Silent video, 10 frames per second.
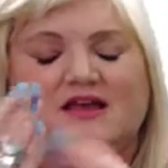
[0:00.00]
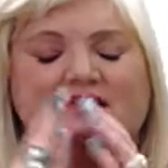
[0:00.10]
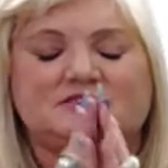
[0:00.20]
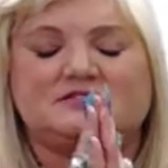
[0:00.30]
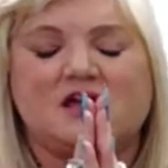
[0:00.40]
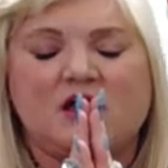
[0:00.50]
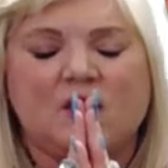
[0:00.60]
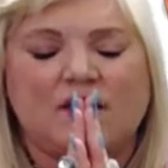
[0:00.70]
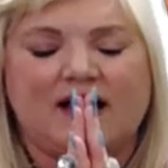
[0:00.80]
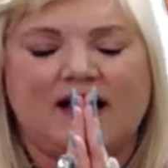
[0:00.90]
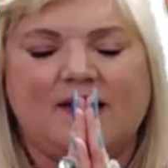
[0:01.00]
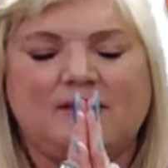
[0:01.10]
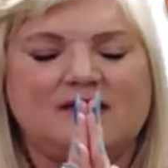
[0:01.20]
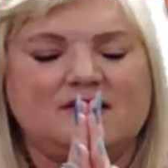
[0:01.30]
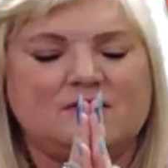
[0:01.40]
So, I
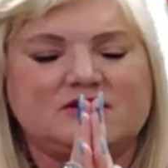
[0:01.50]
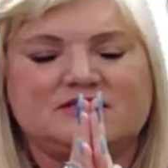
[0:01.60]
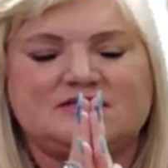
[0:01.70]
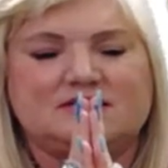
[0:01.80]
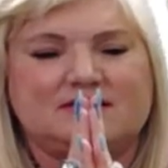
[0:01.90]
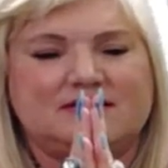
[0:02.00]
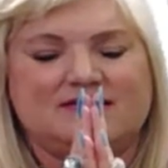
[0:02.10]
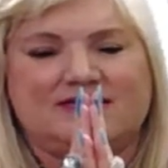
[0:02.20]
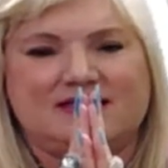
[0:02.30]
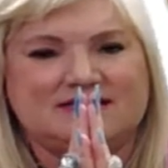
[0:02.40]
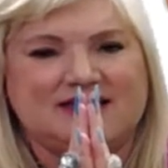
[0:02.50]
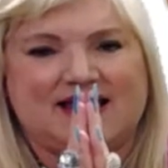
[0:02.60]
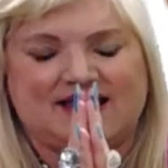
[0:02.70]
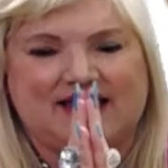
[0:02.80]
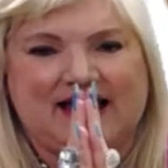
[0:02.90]
mean, there were just things
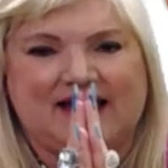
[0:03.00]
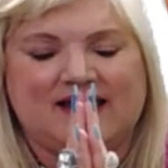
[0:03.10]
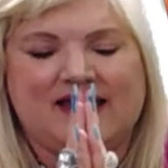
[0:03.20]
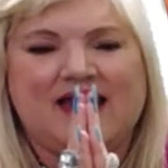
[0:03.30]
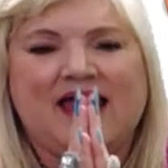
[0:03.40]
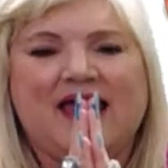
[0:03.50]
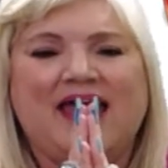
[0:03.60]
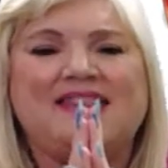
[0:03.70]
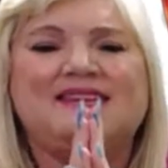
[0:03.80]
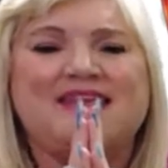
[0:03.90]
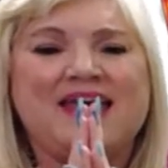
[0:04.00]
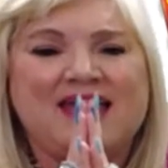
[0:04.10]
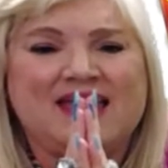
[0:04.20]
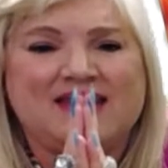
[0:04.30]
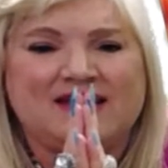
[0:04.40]
like that. And
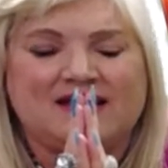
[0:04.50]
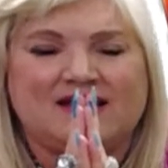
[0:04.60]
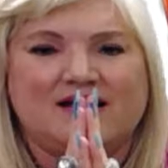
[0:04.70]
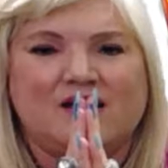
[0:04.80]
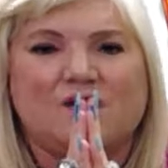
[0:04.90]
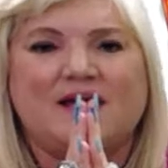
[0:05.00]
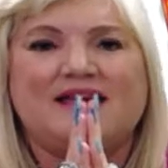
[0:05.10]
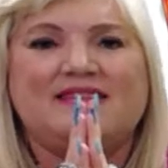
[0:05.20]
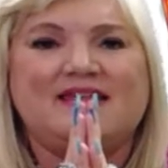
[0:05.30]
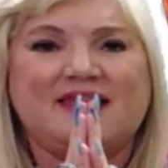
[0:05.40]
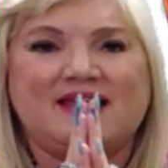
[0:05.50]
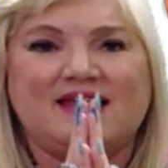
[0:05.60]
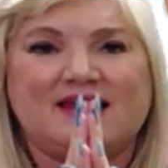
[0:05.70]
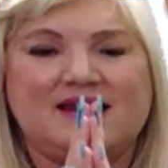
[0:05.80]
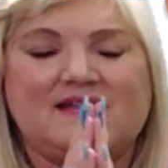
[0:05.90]
then, okay, then they
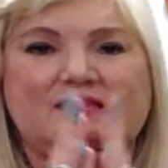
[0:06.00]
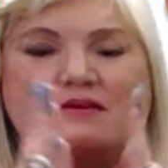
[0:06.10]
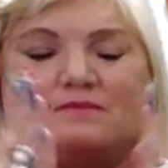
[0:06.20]
get in